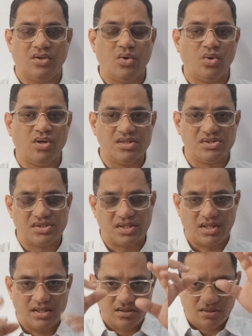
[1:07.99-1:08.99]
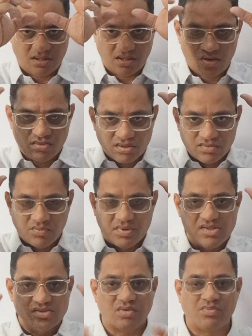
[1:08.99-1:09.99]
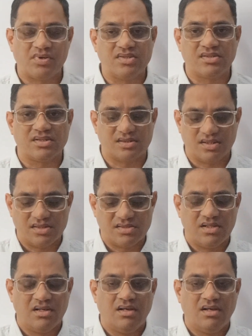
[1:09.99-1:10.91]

golden chain, the crown of the prince or princesses,